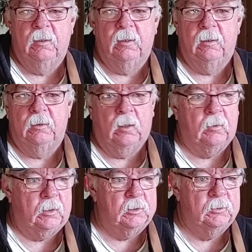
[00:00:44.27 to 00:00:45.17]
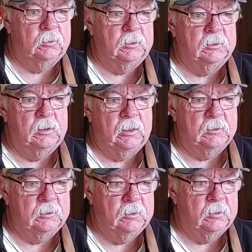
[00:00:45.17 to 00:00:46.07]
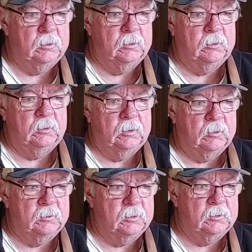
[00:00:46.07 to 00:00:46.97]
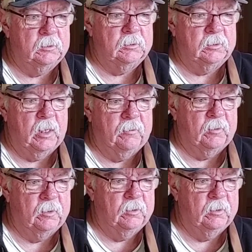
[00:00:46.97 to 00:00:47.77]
and you ought to get you one of these knives, because it's kind of